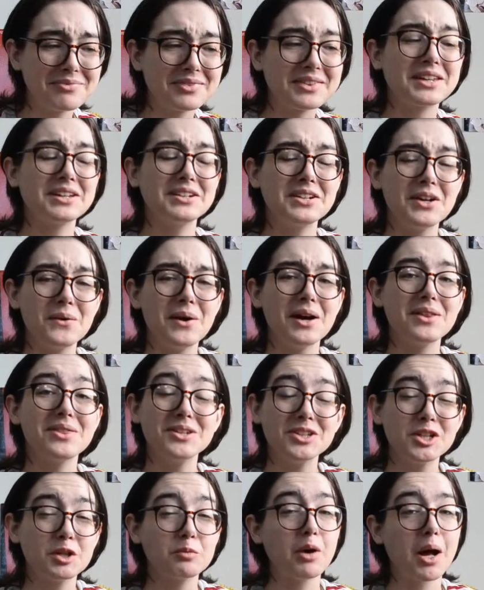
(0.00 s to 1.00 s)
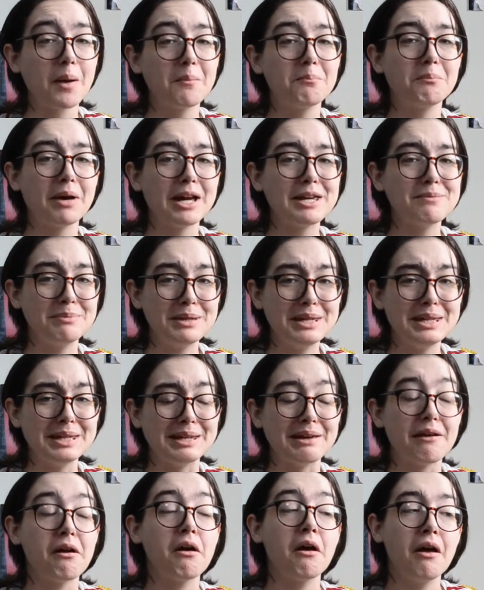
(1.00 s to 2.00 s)
you know, I think your problem might
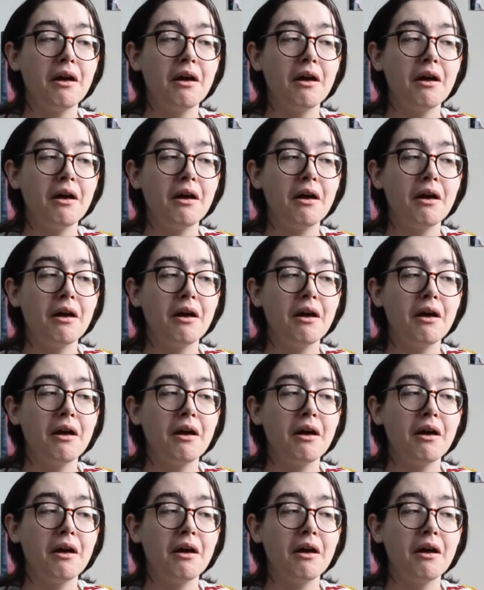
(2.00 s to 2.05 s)
be